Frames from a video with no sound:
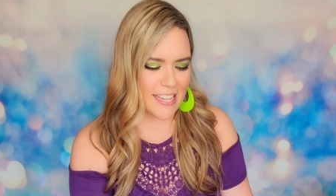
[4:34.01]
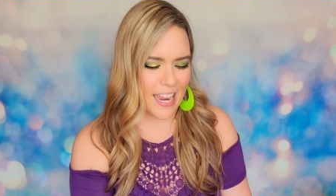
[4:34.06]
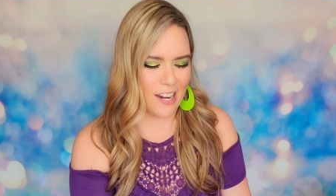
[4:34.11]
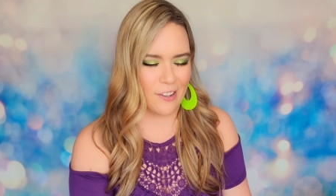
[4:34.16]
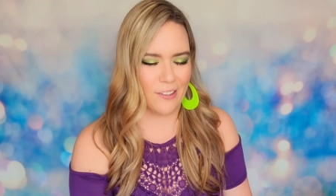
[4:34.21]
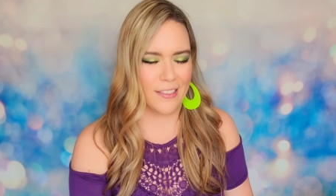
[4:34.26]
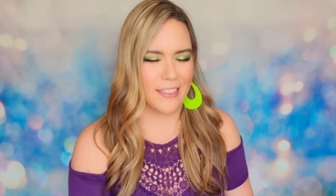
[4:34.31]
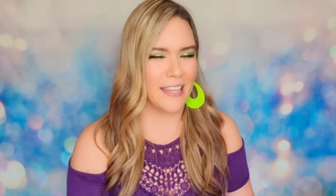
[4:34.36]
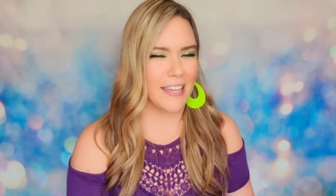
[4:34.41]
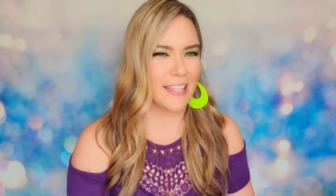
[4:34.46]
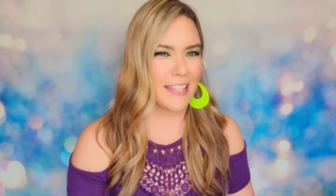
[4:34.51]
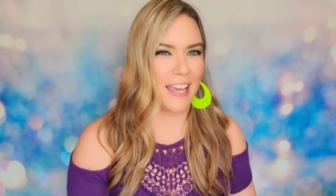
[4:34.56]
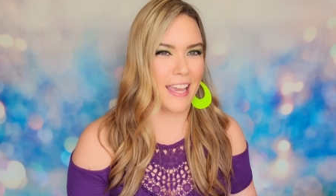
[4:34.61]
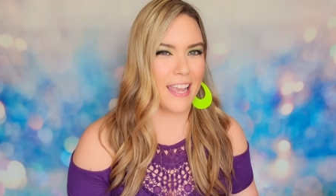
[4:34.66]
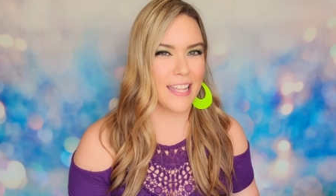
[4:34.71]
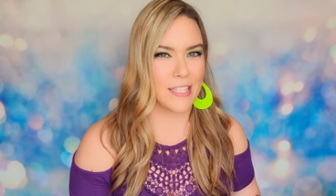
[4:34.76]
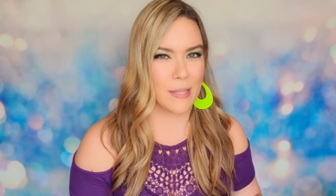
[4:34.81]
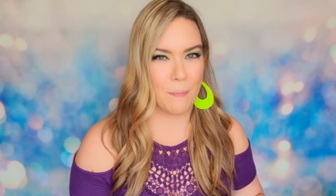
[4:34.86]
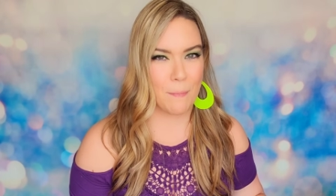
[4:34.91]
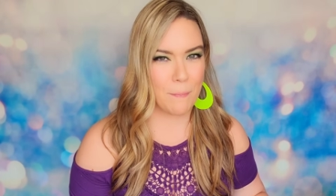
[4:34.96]
I don't think
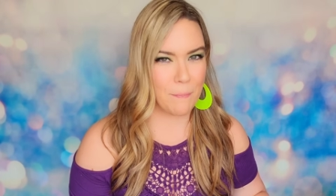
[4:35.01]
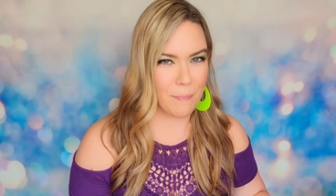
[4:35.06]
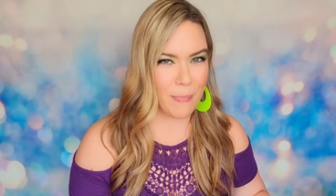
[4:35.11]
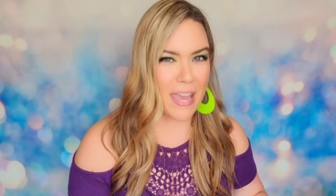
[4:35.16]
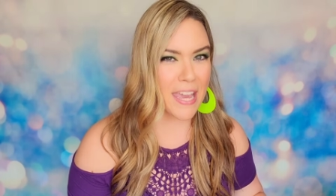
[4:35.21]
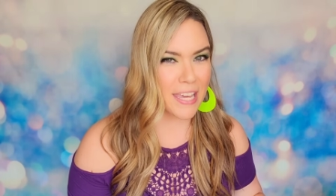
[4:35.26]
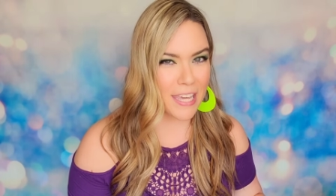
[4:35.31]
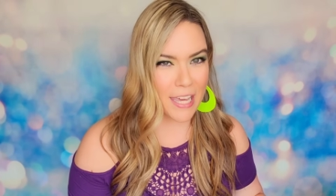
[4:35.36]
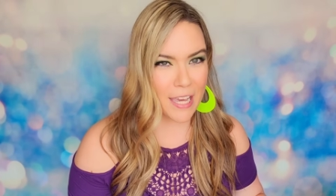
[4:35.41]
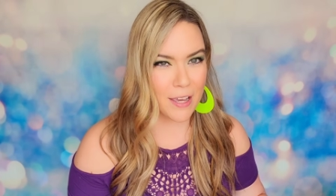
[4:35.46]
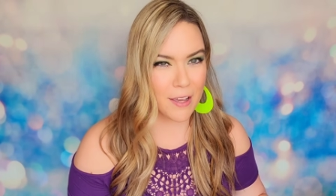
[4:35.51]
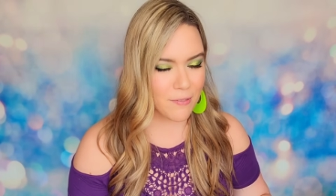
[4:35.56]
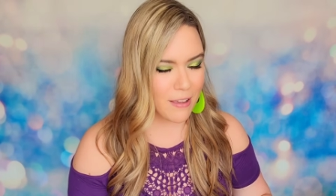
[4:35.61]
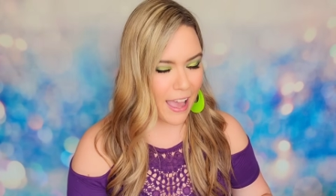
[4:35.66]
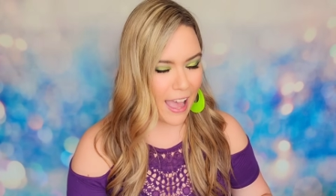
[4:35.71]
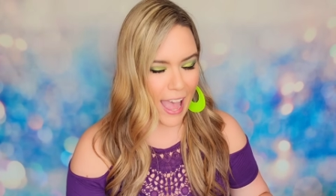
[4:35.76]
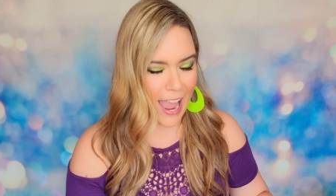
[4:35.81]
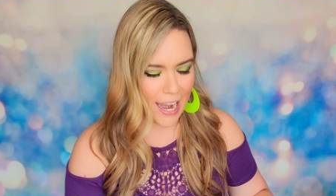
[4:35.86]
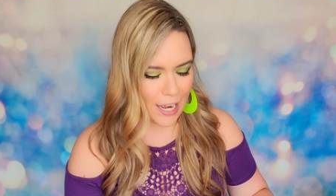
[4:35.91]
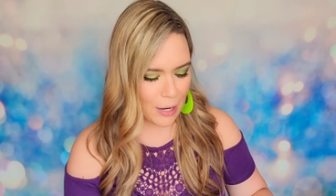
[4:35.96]
it's a baking
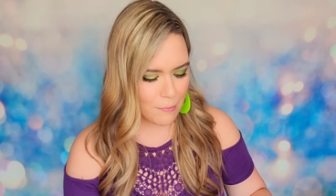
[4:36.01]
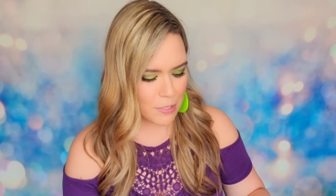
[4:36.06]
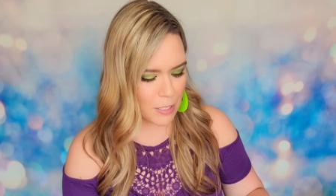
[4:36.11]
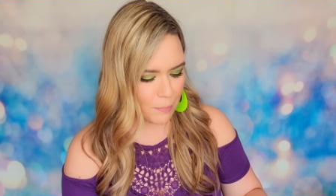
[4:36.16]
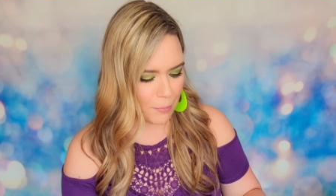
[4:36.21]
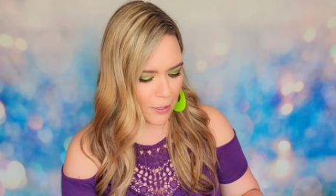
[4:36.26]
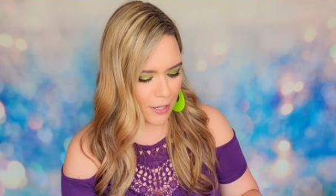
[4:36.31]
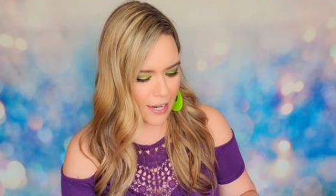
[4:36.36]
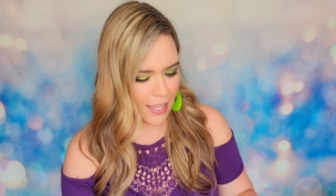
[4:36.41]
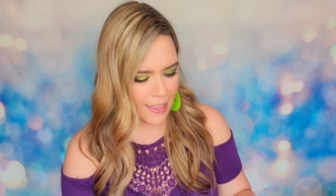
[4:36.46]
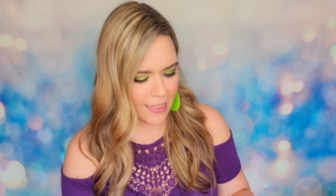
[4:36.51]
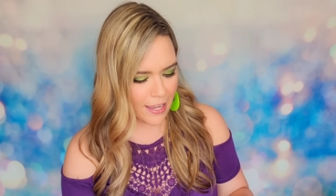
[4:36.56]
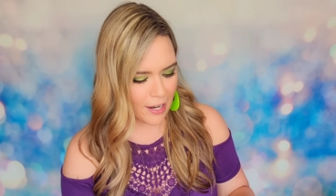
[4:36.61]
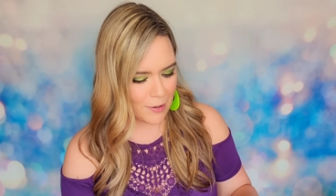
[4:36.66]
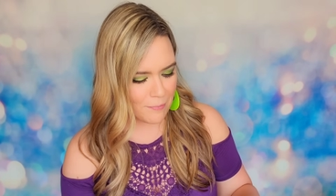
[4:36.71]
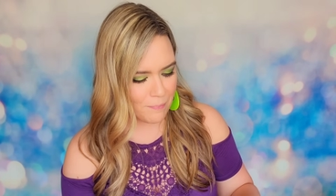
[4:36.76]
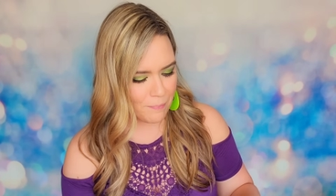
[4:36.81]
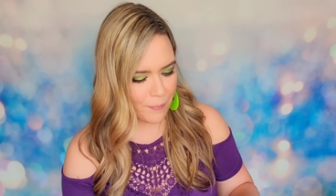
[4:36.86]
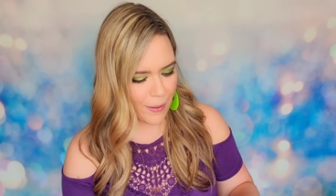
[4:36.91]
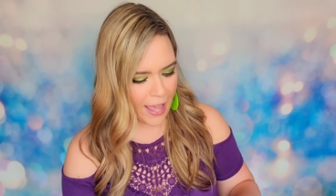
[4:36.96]
item to put in
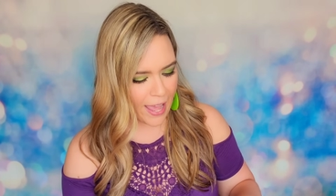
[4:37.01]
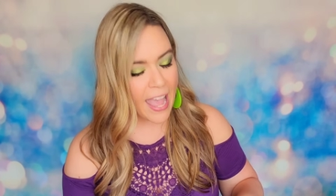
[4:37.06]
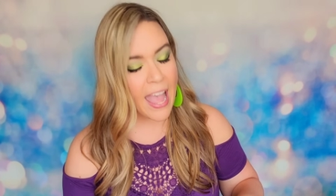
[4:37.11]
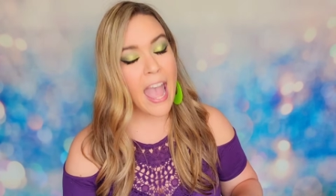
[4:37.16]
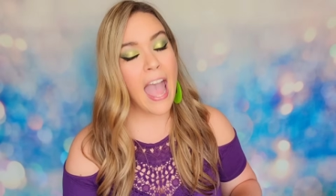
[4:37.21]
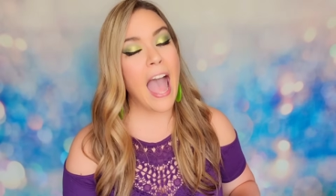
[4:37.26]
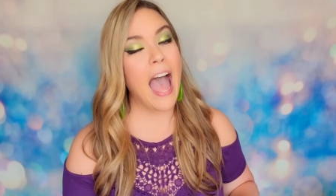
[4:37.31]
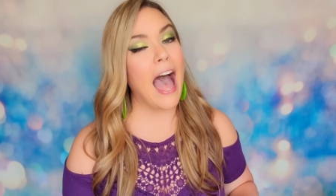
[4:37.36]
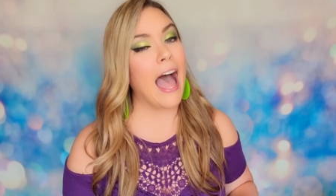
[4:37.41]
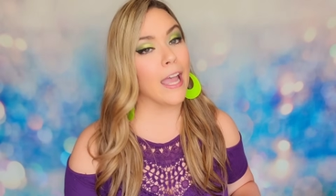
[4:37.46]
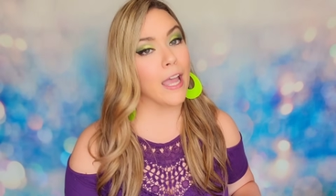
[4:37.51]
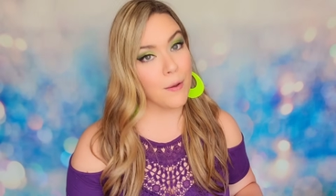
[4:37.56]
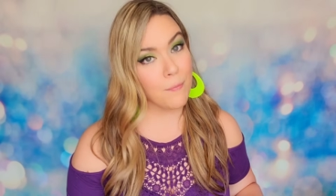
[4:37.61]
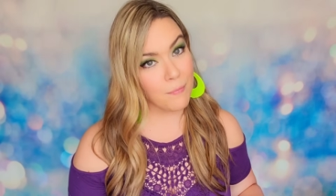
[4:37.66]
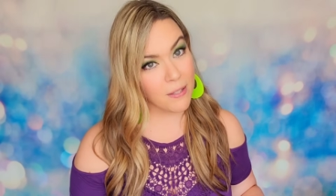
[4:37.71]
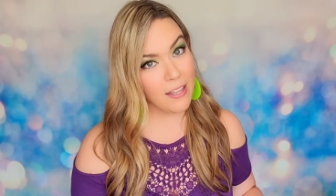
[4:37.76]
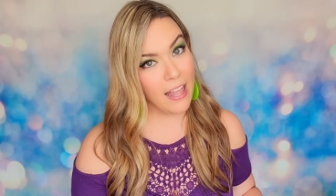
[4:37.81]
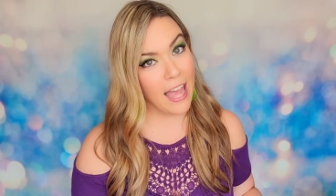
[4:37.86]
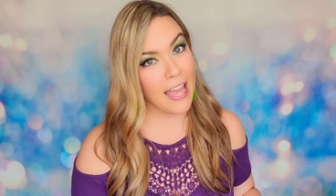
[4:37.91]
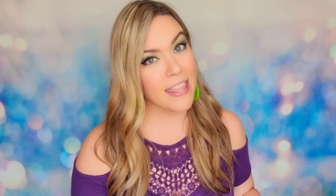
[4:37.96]
there, but I am
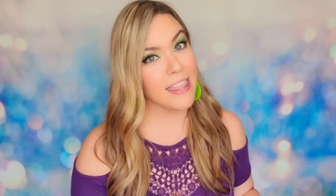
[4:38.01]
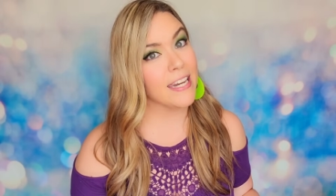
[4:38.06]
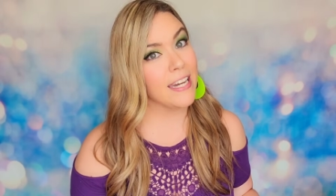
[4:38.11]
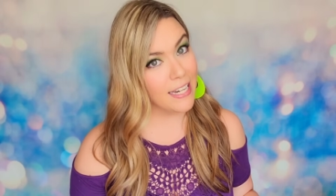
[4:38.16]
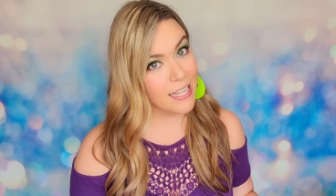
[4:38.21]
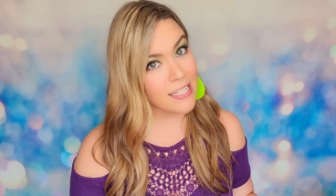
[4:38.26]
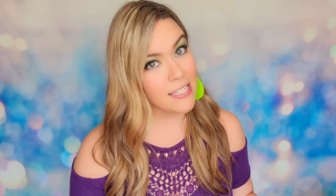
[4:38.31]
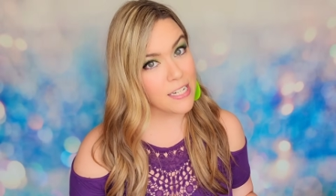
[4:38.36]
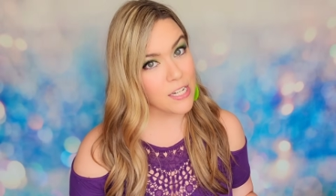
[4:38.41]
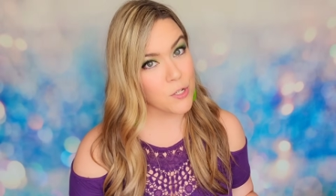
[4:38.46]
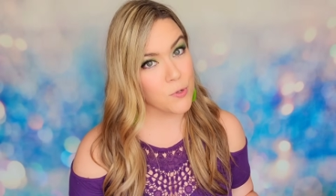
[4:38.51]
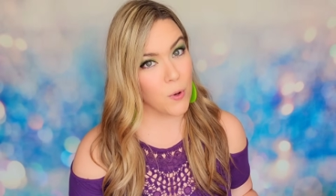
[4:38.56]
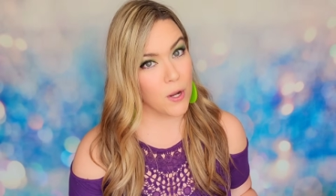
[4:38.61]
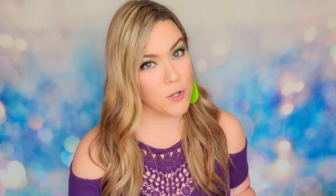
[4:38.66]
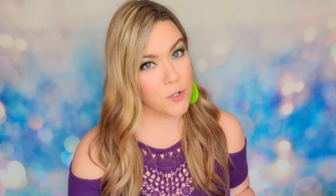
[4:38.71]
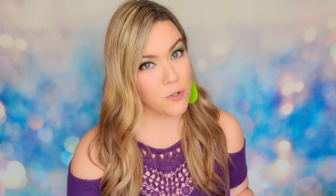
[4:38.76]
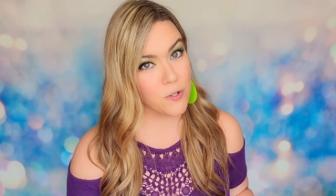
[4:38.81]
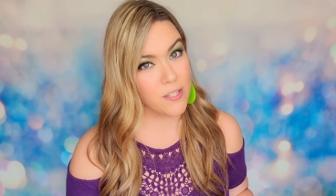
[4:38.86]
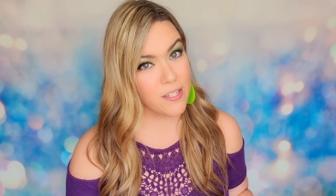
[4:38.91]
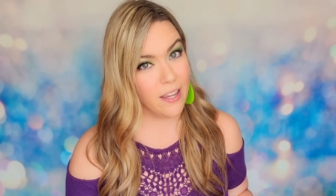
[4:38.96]
glad that it is
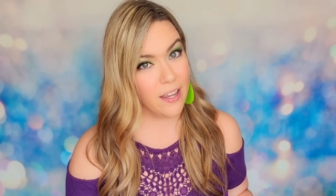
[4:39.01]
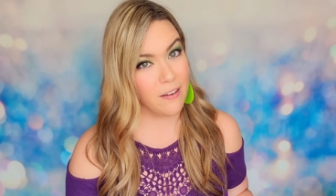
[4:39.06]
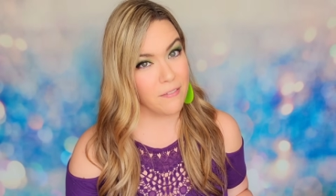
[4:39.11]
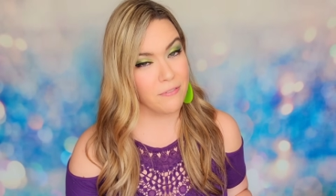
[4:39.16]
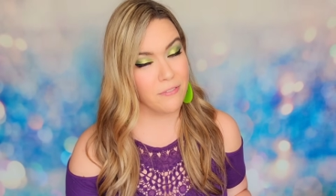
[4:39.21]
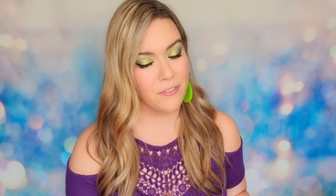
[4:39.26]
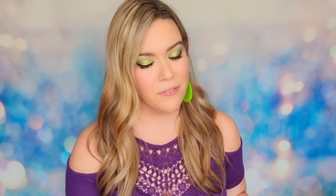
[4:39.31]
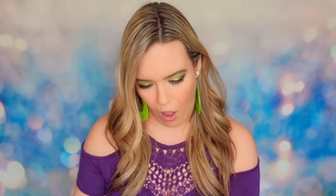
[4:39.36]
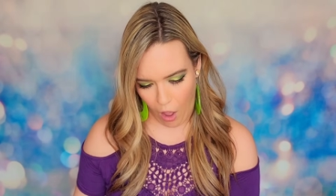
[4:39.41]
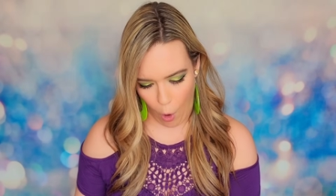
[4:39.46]
dishwasher safe.